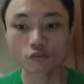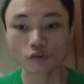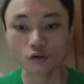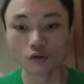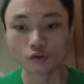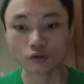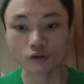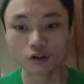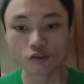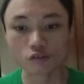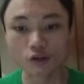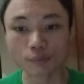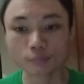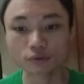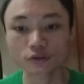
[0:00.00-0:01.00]
For
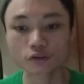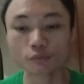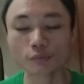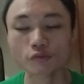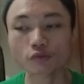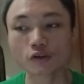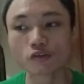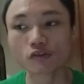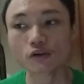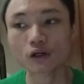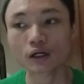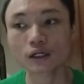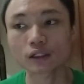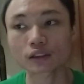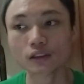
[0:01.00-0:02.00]
example, could be things
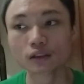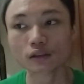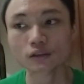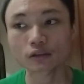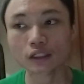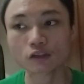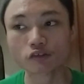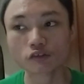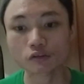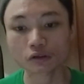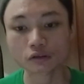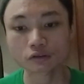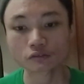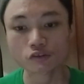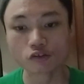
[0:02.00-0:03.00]
like
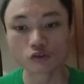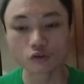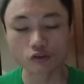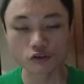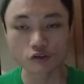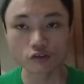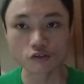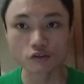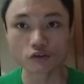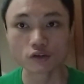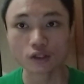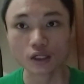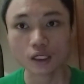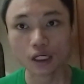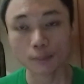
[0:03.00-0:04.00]
natural resources,
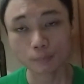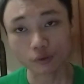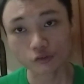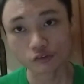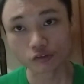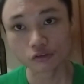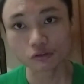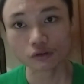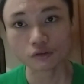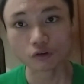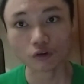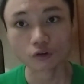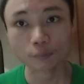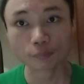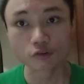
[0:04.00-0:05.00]
emotion,
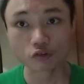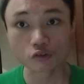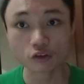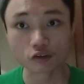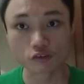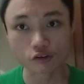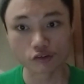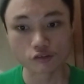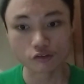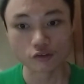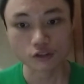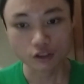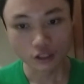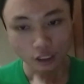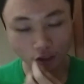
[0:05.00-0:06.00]
or opportunities.
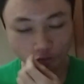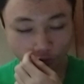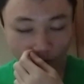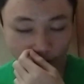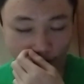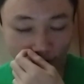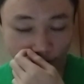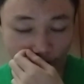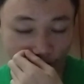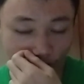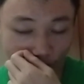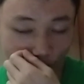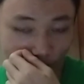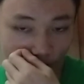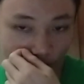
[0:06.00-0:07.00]
As for the
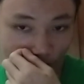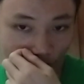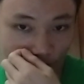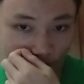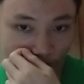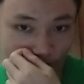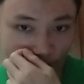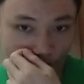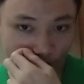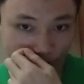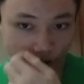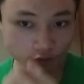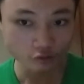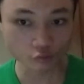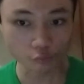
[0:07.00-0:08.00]
Indonesian word of this
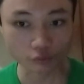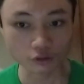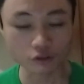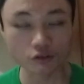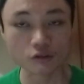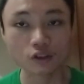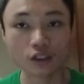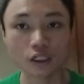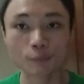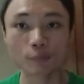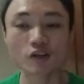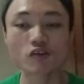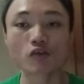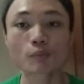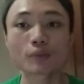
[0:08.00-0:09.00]
English word, it
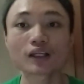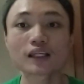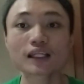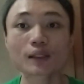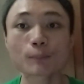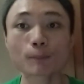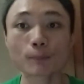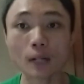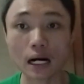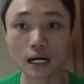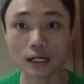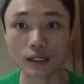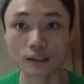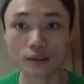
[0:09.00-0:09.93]
means melimpah.